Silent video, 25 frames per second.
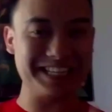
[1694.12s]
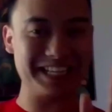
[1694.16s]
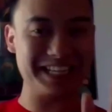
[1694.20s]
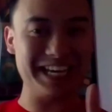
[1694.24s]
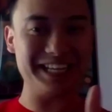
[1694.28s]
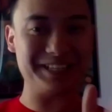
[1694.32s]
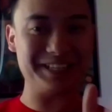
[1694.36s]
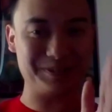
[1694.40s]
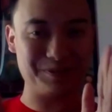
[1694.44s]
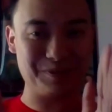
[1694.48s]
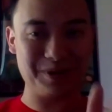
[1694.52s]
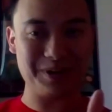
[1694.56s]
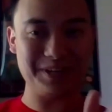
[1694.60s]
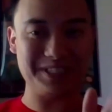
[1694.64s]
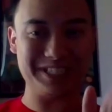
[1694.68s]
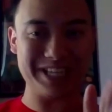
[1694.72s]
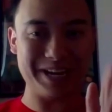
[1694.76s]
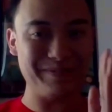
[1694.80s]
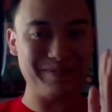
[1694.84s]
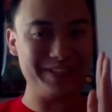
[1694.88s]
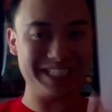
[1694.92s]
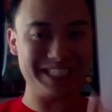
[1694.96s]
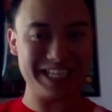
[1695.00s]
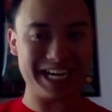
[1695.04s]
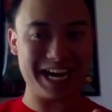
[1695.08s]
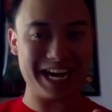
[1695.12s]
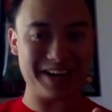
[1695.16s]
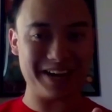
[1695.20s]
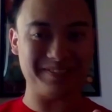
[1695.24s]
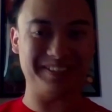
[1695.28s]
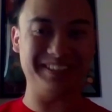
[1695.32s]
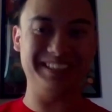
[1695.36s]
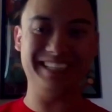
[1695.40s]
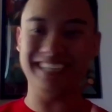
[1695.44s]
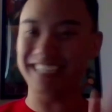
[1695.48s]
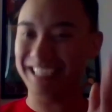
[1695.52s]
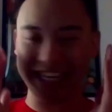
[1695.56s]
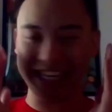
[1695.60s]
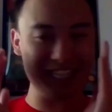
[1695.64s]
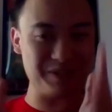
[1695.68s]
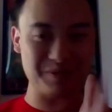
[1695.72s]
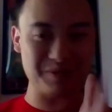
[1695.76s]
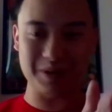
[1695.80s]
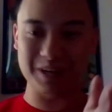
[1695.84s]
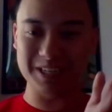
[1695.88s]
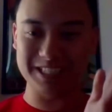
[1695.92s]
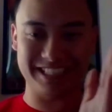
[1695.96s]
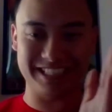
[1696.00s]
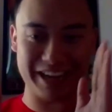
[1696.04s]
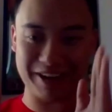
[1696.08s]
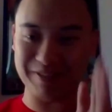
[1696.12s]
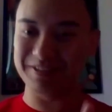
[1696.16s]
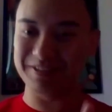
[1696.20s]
gets worse every time. It gets worse.